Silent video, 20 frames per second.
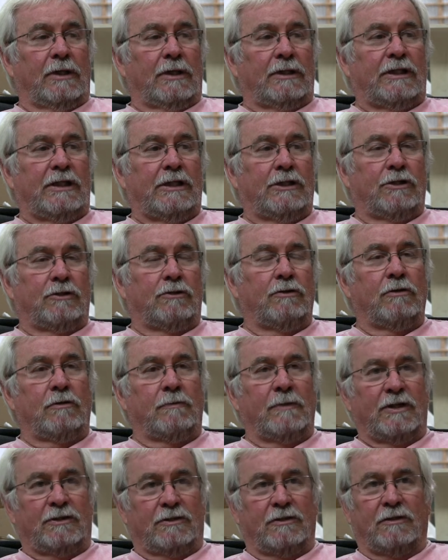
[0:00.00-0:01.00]
teach a
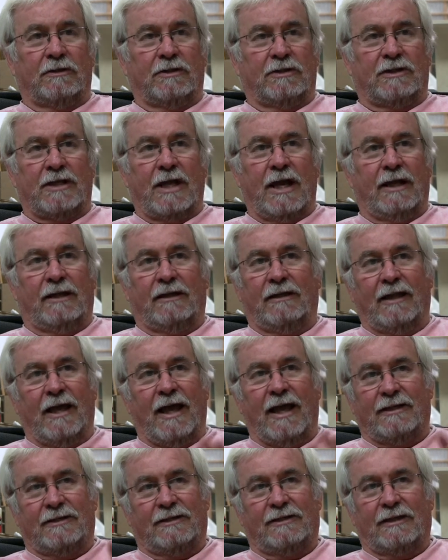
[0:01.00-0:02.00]
two-dimensional design
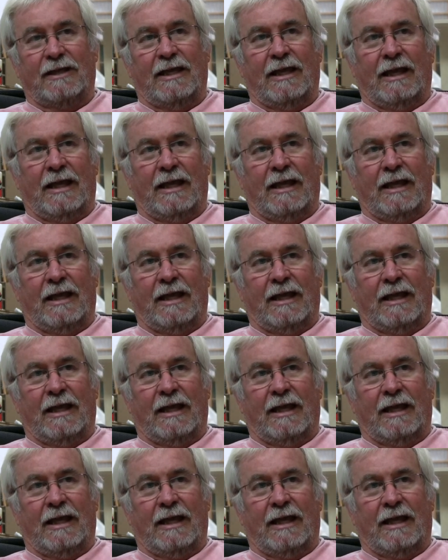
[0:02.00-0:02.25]
class,